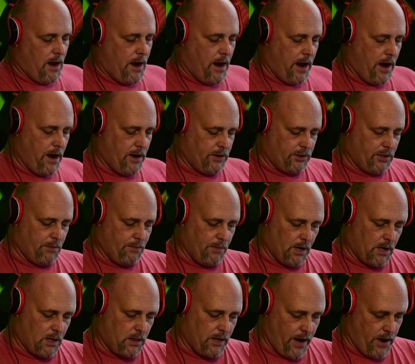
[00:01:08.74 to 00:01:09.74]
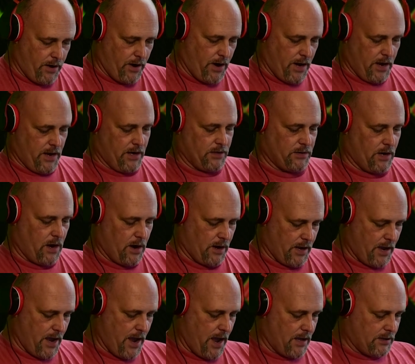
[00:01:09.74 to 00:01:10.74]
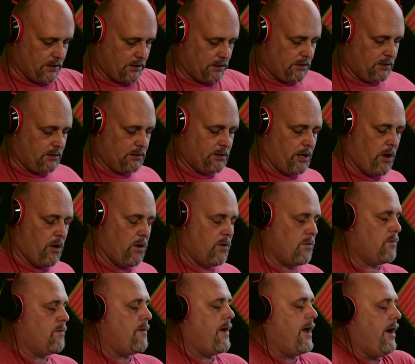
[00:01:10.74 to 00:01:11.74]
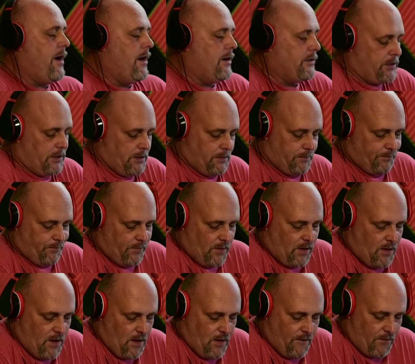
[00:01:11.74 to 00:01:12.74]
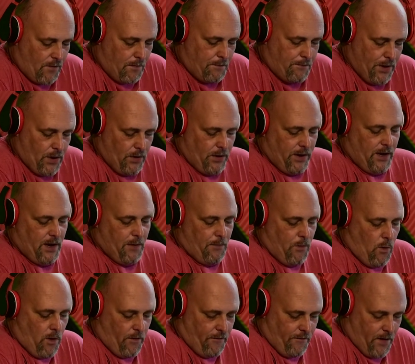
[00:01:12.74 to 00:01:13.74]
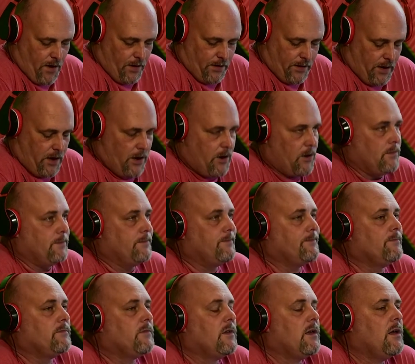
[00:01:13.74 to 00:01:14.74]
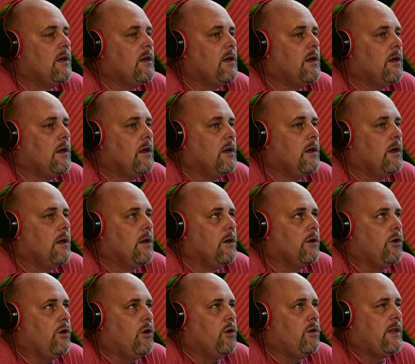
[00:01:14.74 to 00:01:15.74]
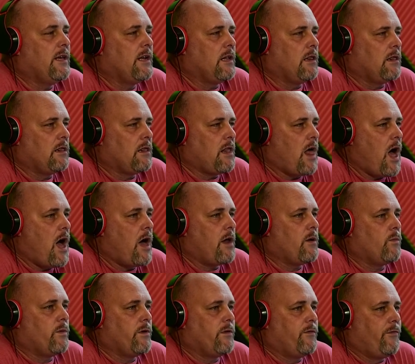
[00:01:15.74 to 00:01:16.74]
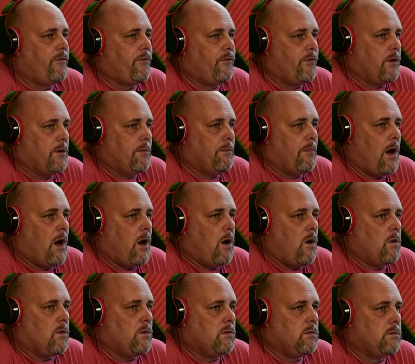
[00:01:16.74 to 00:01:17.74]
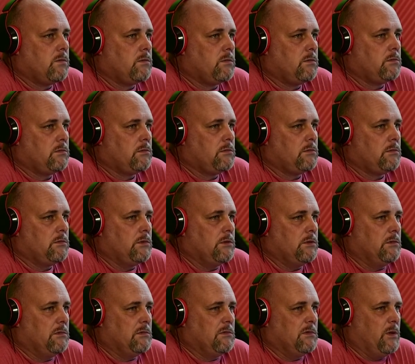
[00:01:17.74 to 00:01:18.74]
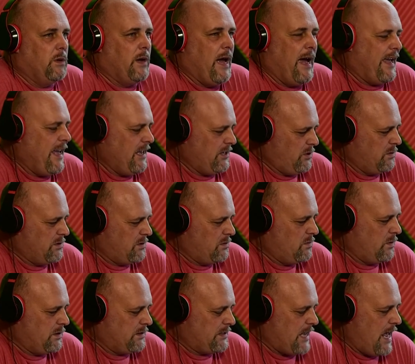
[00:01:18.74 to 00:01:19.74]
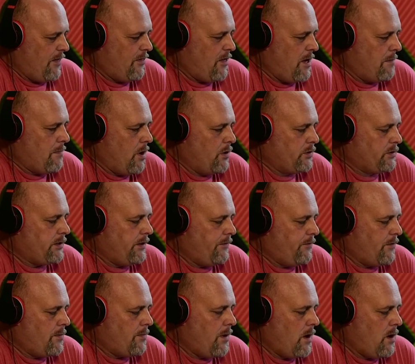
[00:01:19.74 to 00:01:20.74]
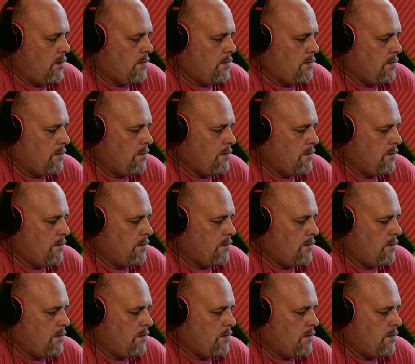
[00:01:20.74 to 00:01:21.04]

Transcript: Harrison McClary is our guest. So, Harrison, for building a portfolio, you did a lot with football. I guess was Athlon mostly football?